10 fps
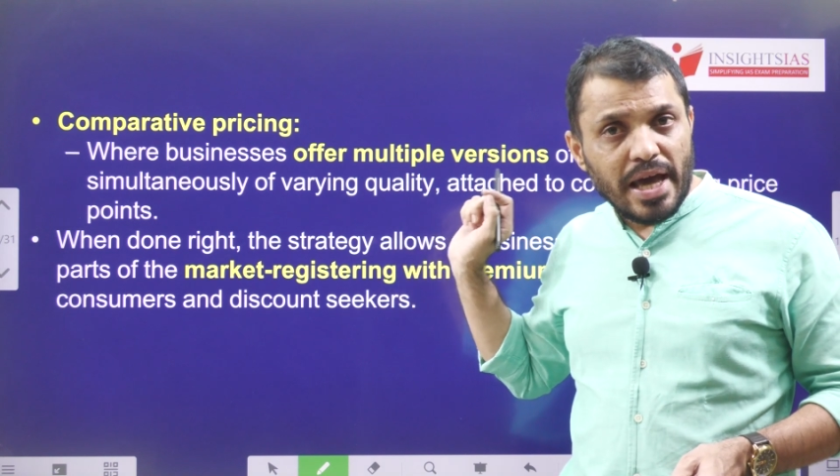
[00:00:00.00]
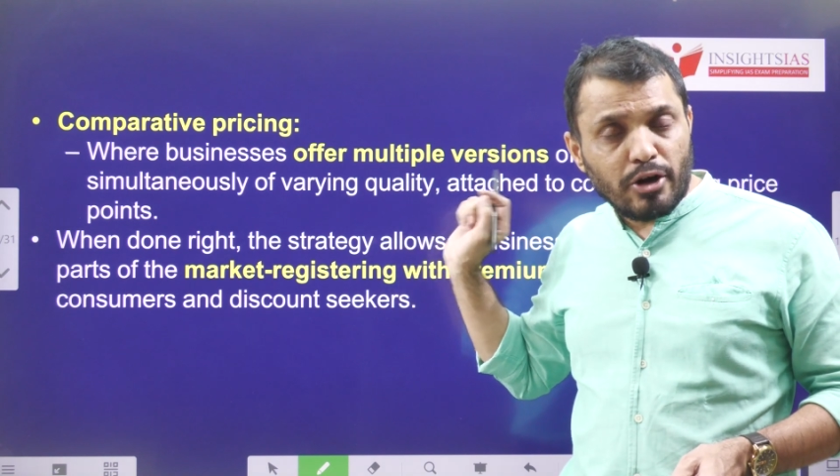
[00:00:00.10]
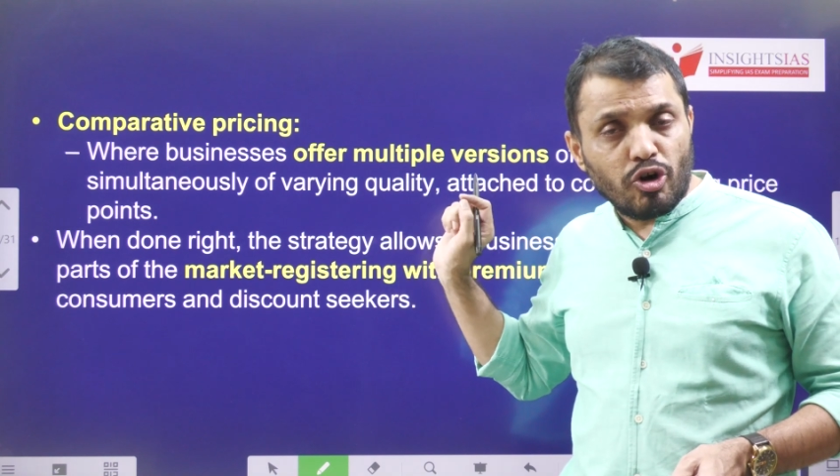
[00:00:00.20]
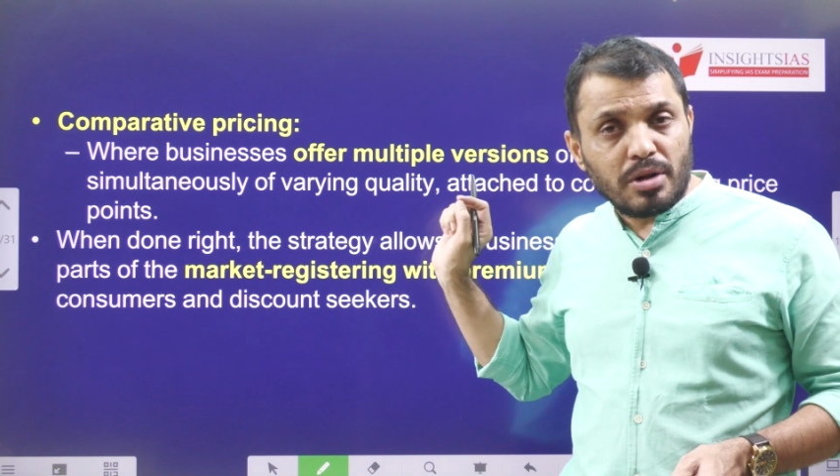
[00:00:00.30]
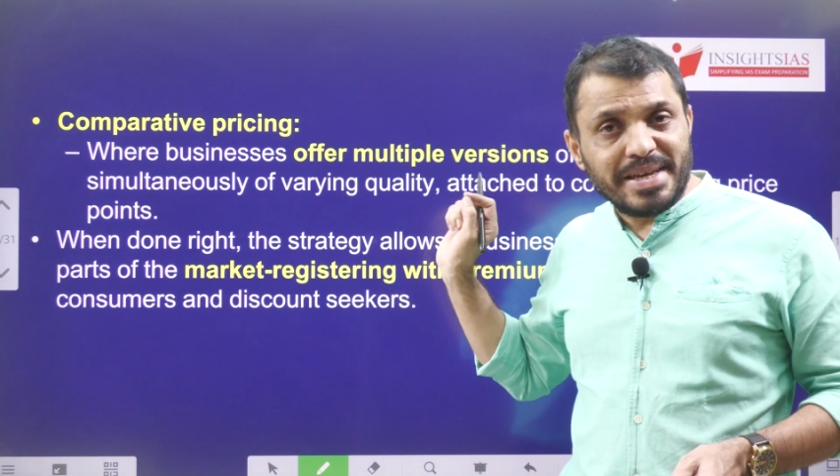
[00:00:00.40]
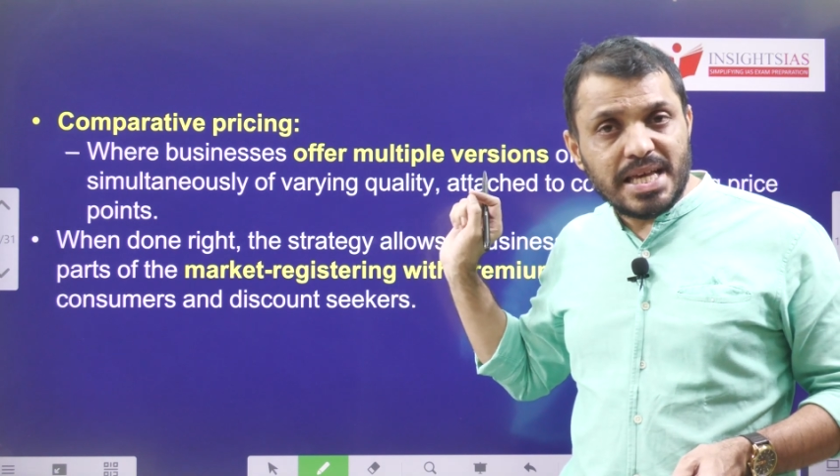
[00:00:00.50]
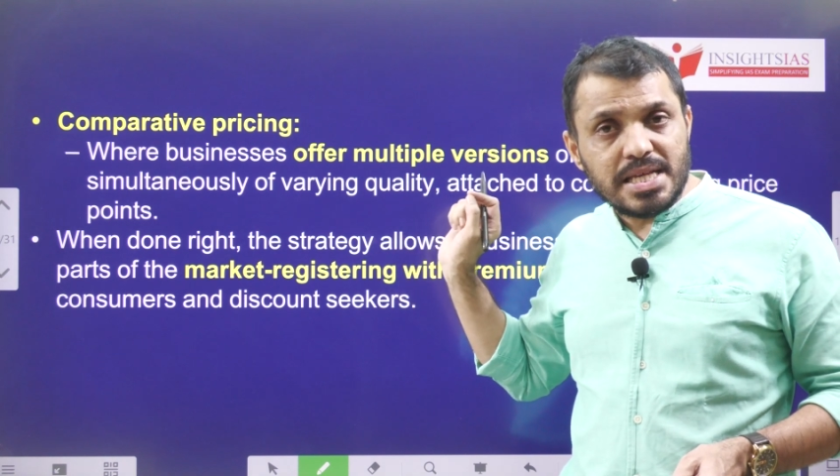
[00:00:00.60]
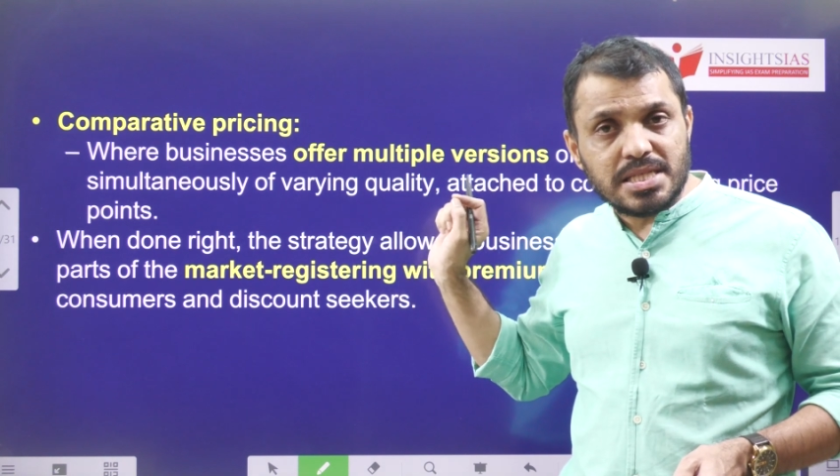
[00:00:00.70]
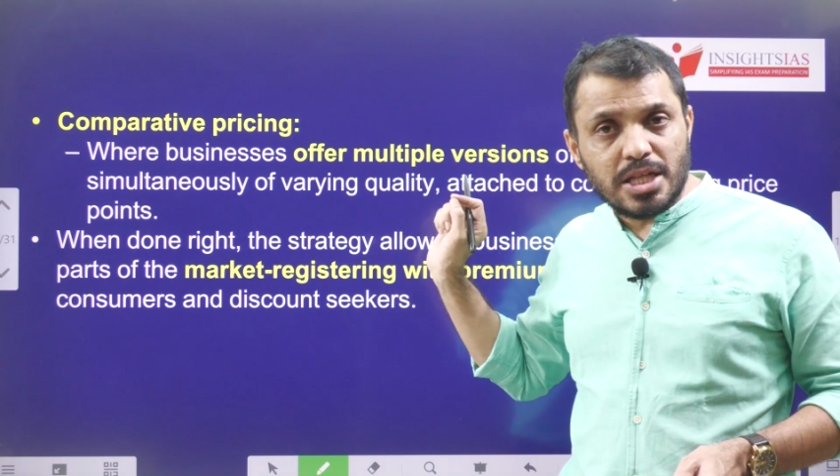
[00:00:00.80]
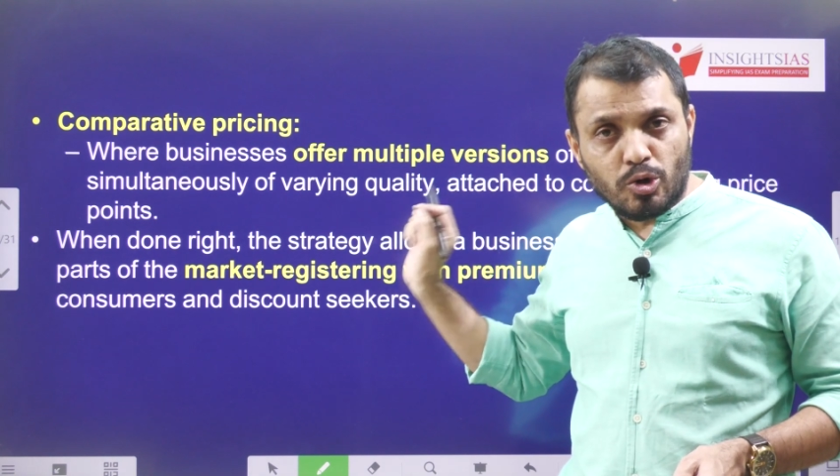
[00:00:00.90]
economy
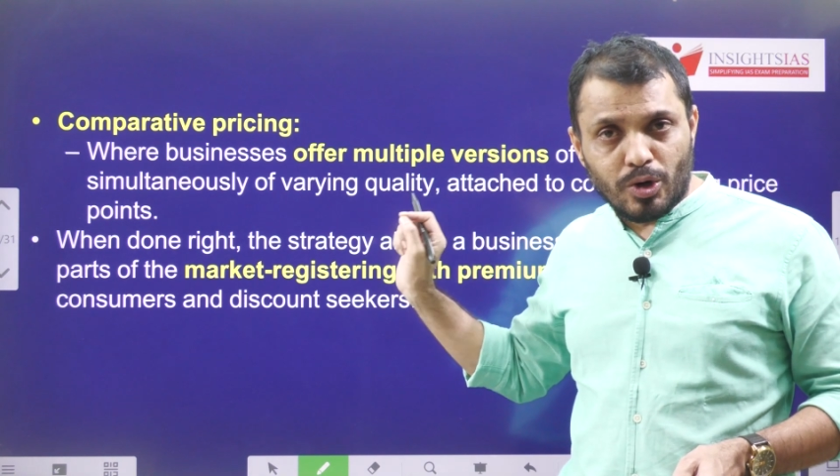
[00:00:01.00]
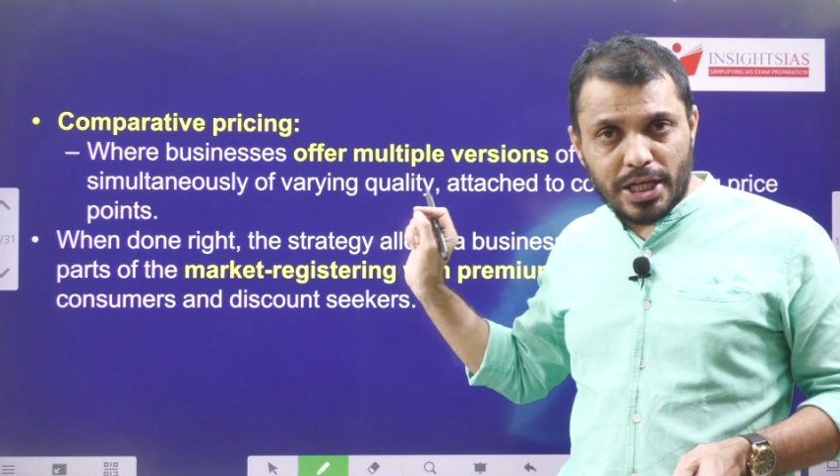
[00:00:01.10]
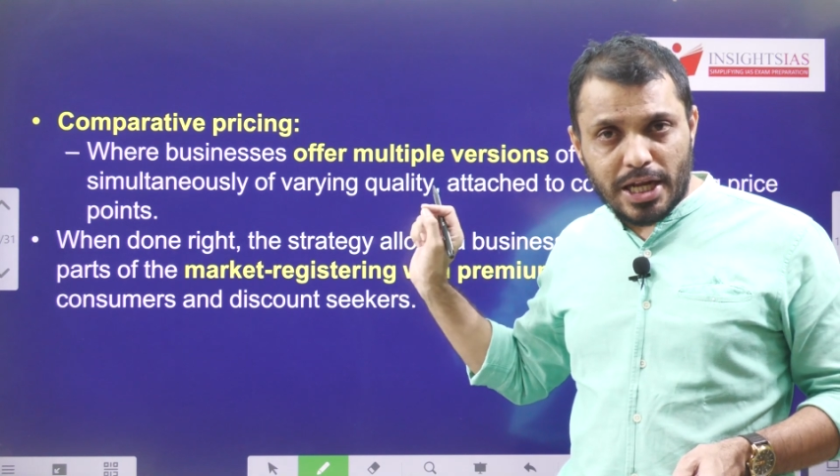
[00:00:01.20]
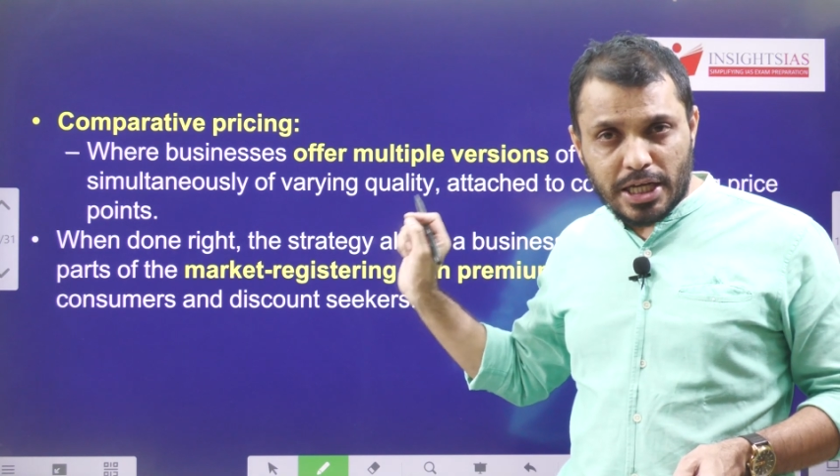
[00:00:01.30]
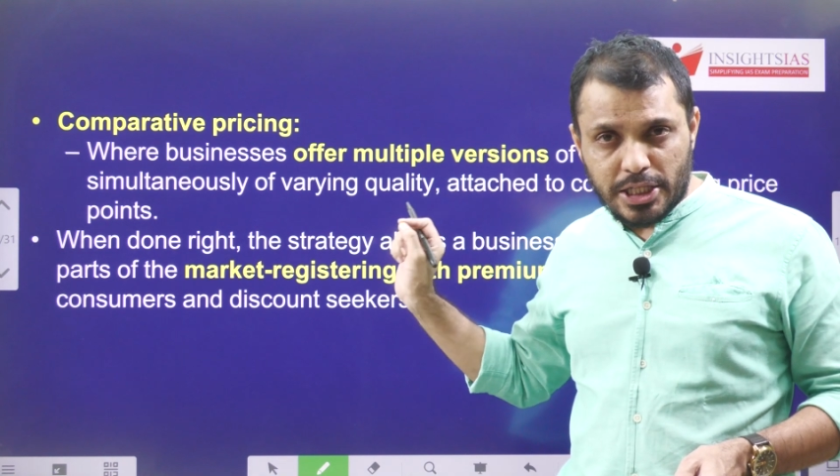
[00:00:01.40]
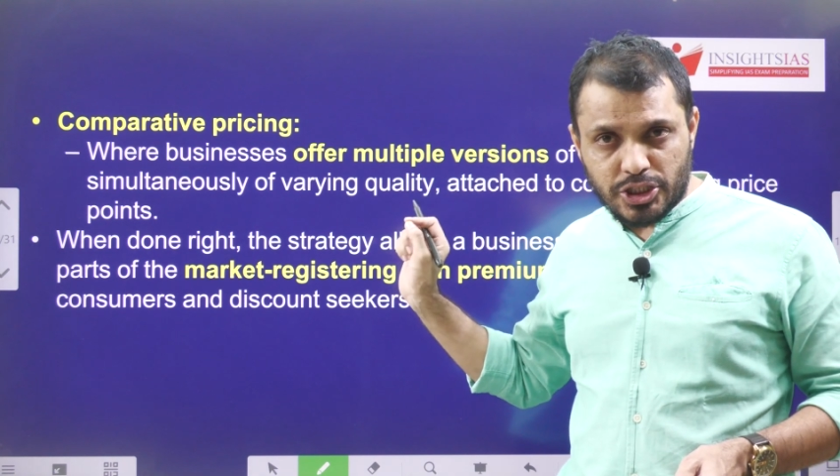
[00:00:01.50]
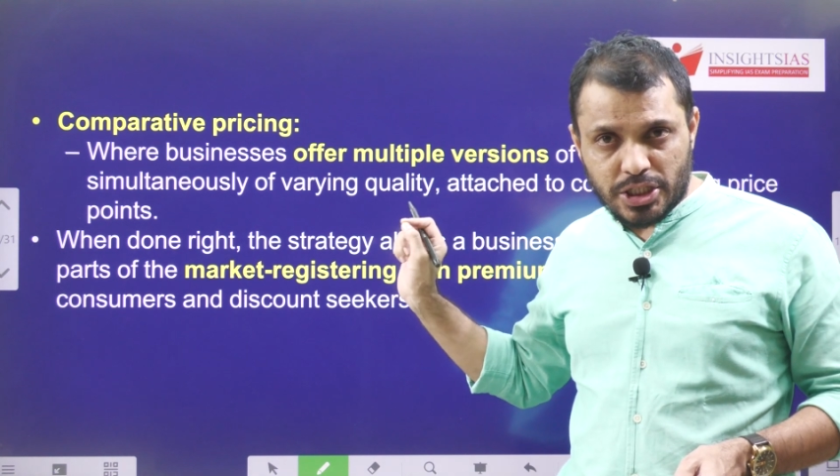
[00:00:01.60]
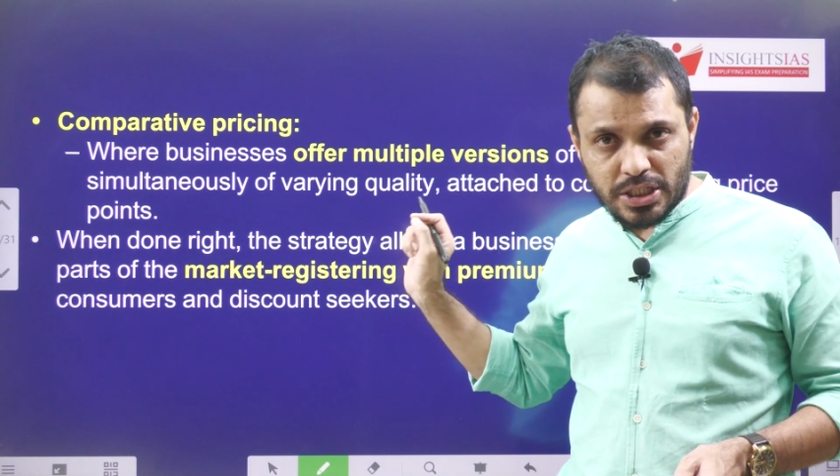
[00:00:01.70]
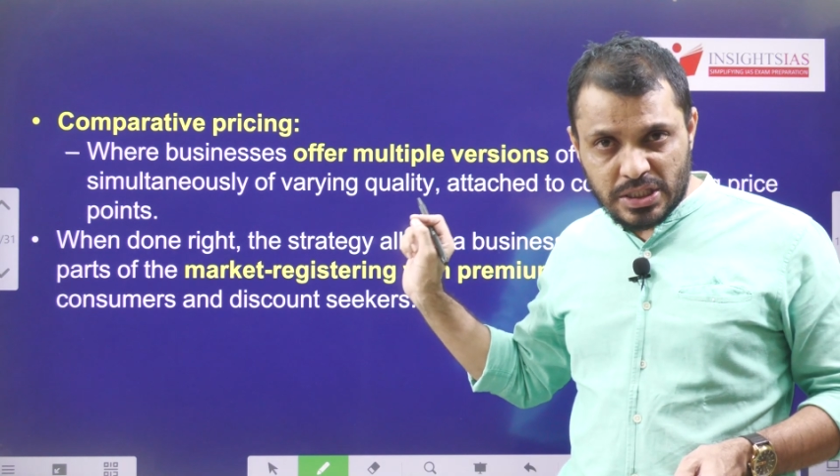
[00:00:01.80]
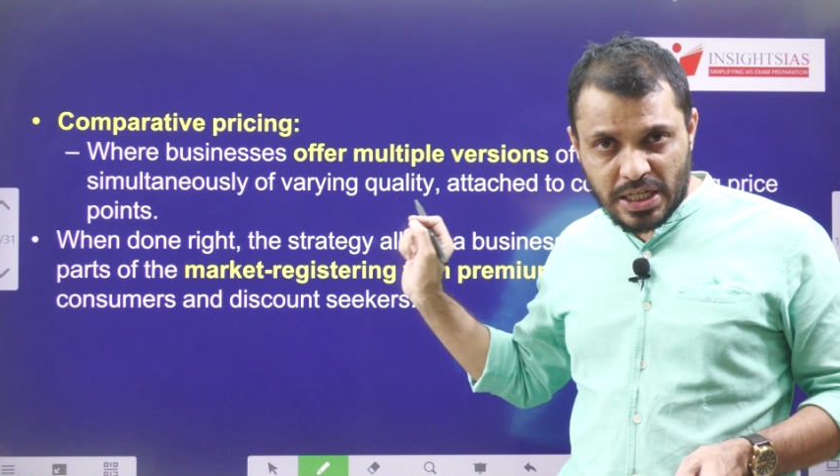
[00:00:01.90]
is in the Goldilocks
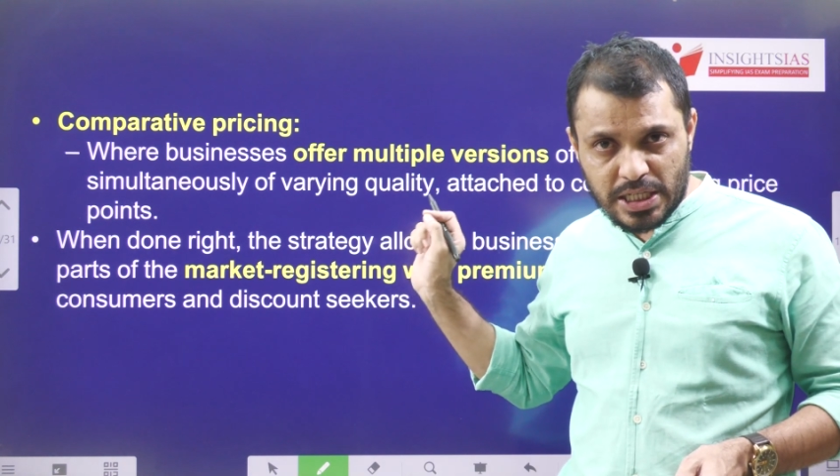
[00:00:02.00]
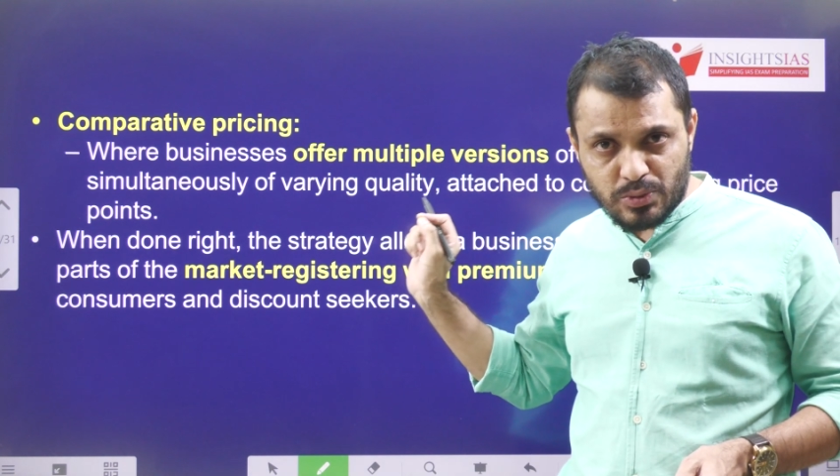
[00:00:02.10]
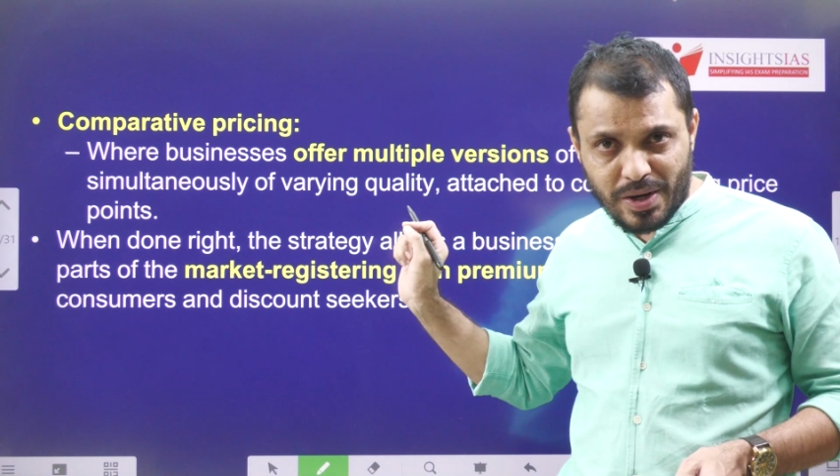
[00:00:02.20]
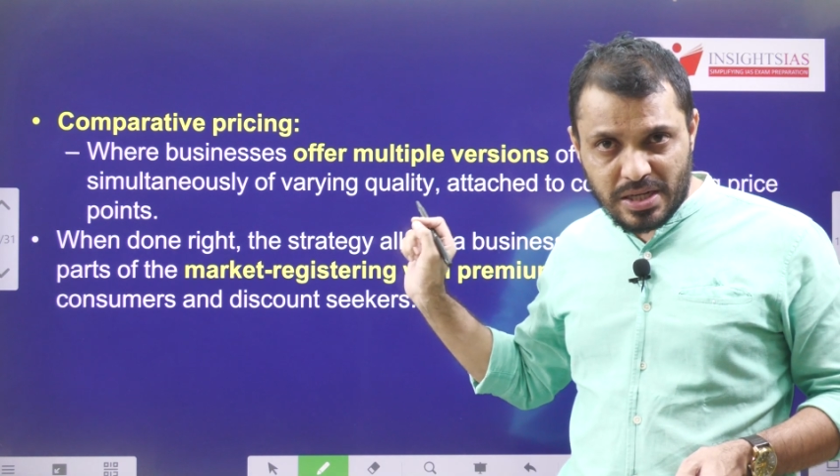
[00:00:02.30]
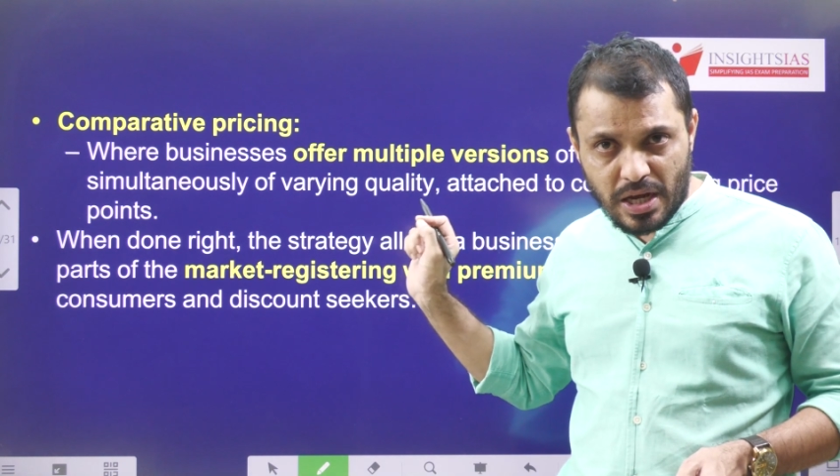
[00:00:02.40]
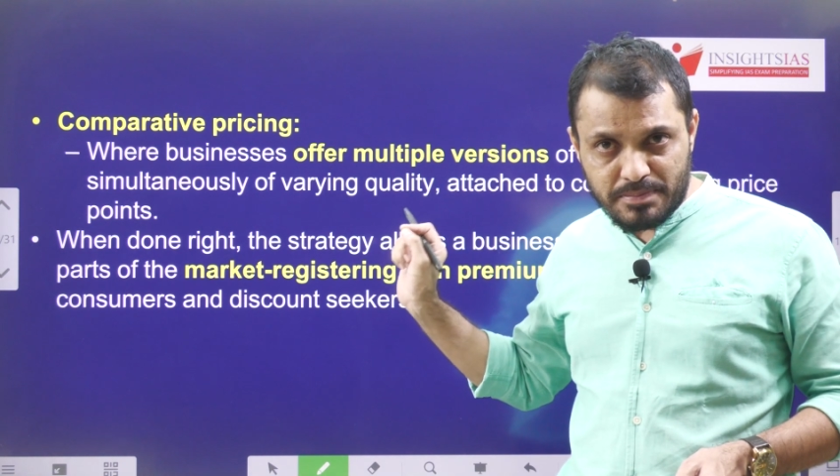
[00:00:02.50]
region that is what